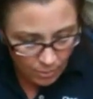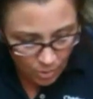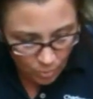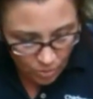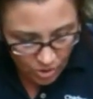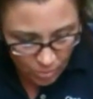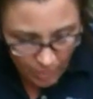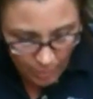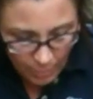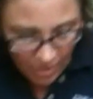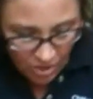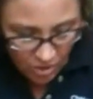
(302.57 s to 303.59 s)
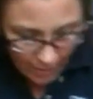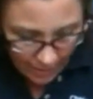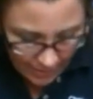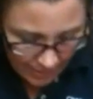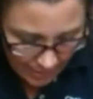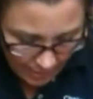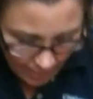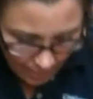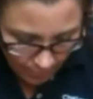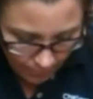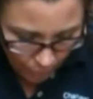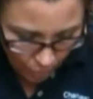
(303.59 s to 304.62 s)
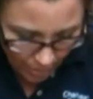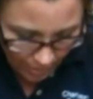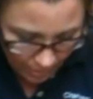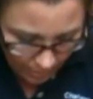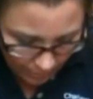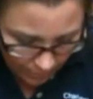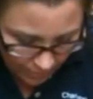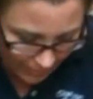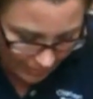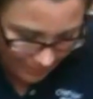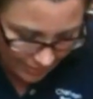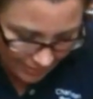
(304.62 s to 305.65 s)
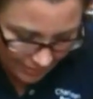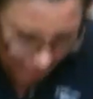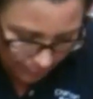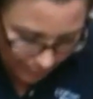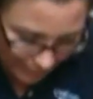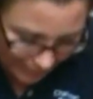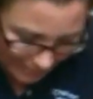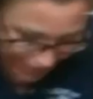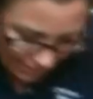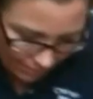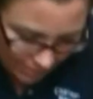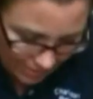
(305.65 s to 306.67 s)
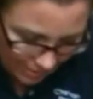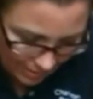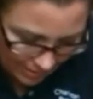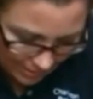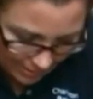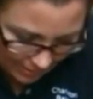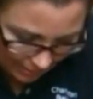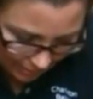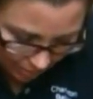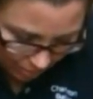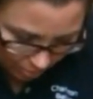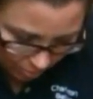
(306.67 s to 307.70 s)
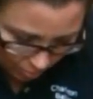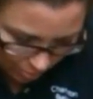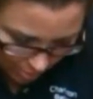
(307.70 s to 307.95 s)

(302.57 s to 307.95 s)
And we just want to make sure that's in there far enough so that it doesn't inflate outside the Deco.